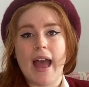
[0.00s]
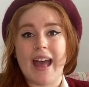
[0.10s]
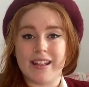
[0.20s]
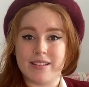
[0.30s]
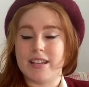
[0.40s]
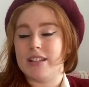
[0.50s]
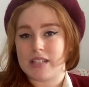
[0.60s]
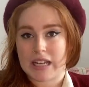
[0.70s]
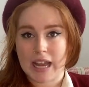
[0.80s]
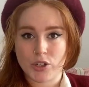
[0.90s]
and
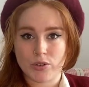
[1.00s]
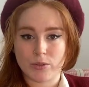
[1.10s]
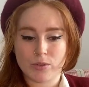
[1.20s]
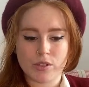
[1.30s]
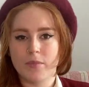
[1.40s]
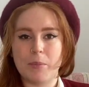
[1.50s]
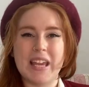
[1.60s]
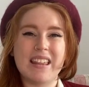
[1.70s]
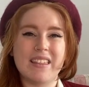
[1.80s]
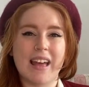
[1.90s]
intellectuals,
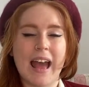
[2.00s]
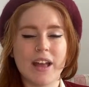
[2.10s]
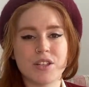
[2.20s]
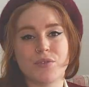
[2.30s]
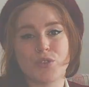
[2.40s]
being the hat of